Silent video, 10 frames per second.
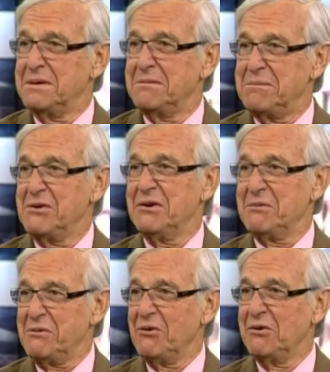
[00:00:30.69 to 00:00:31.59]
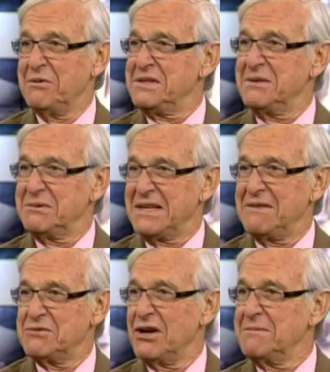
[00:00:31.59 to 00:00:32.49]
uh, period when all we did was
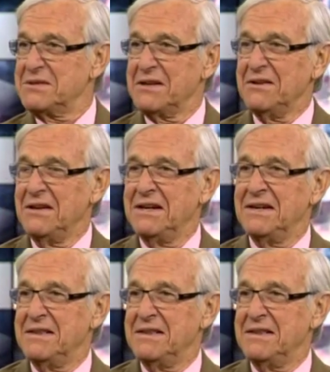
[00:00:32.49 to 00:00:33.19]
have jobs decline.